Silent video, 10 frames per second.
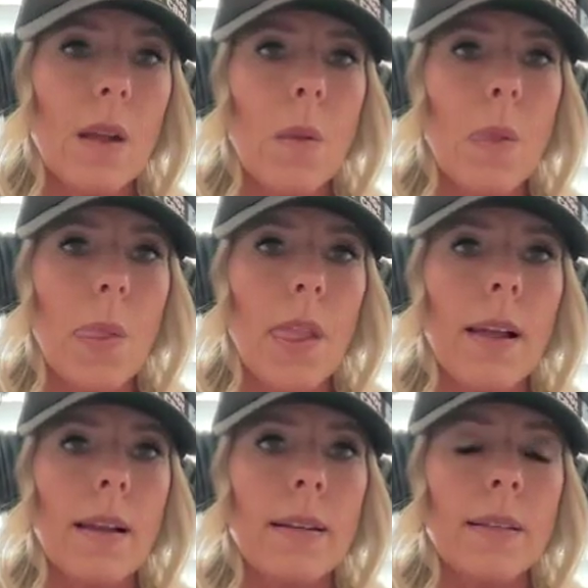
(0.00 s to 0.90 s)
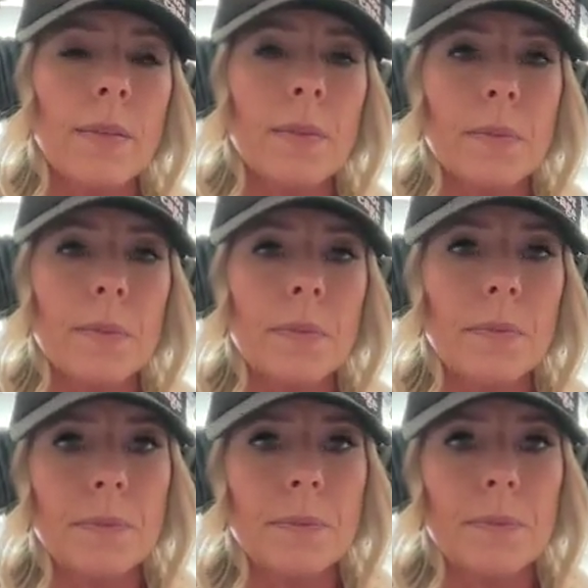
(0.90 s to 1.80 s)

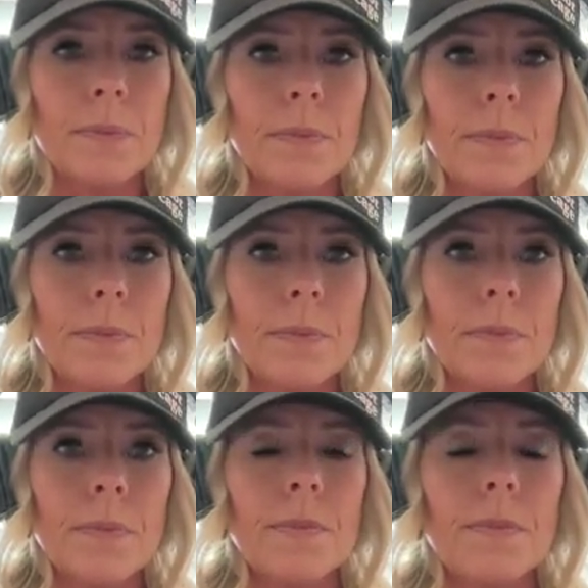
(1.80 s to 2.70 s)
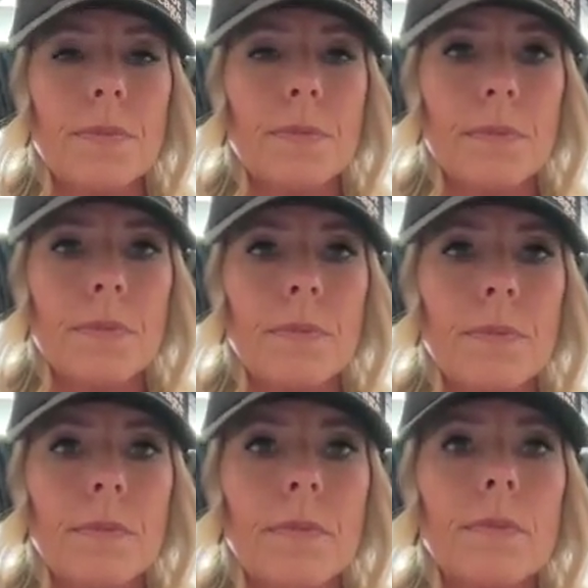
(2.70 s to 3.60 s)

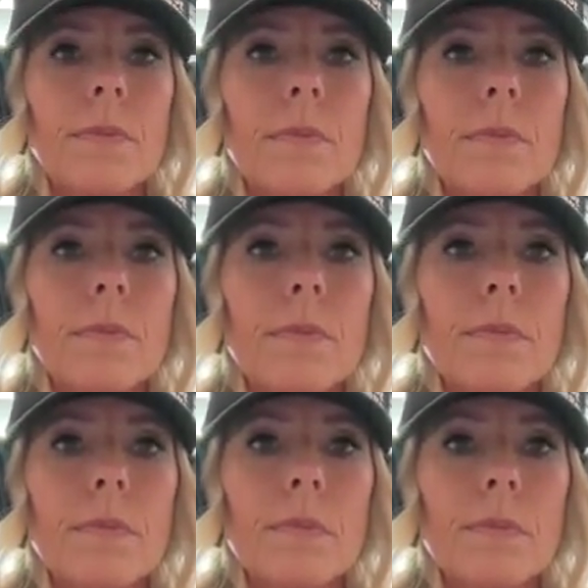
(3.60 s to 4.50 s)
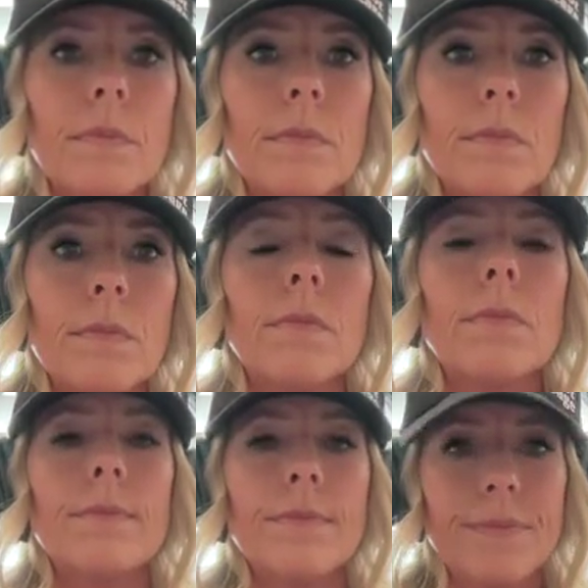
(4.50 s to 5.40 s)

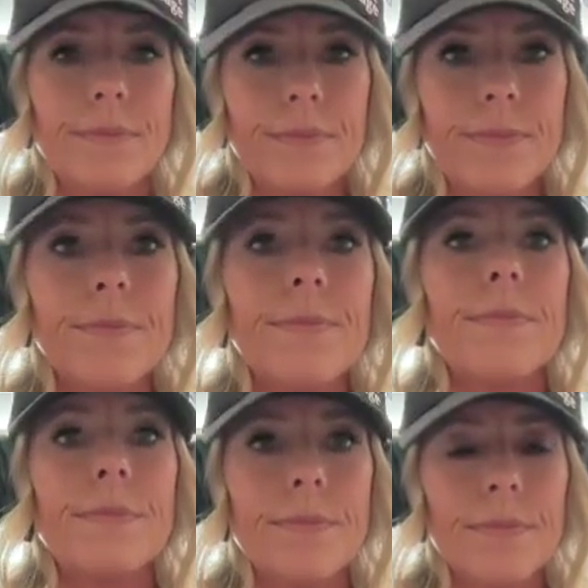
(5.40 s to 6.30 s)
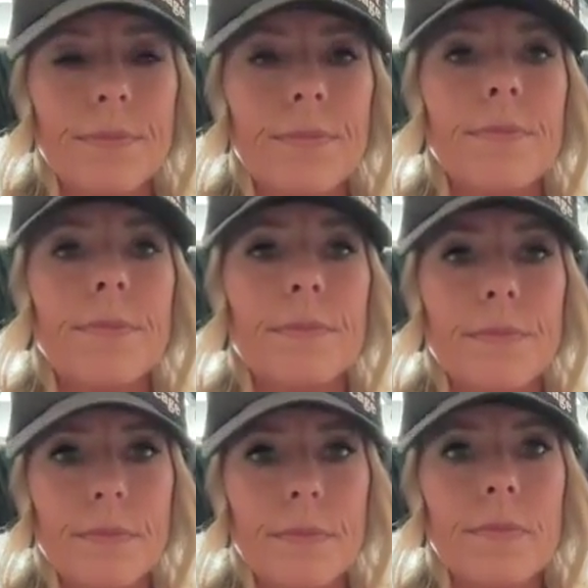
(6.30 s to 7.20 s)

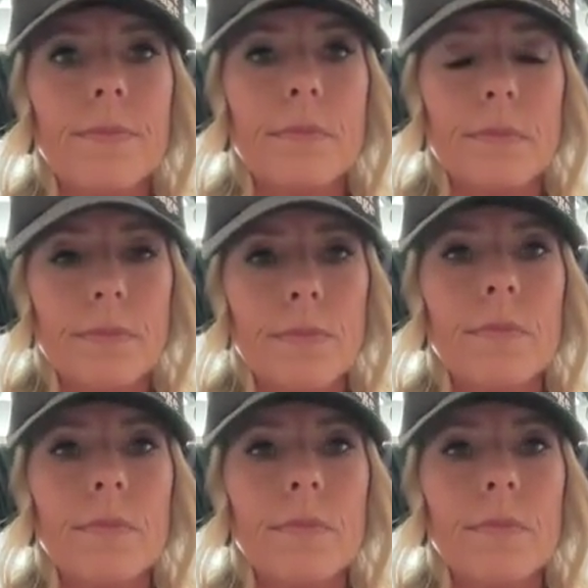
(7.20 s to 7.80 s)
This person isn't speaking.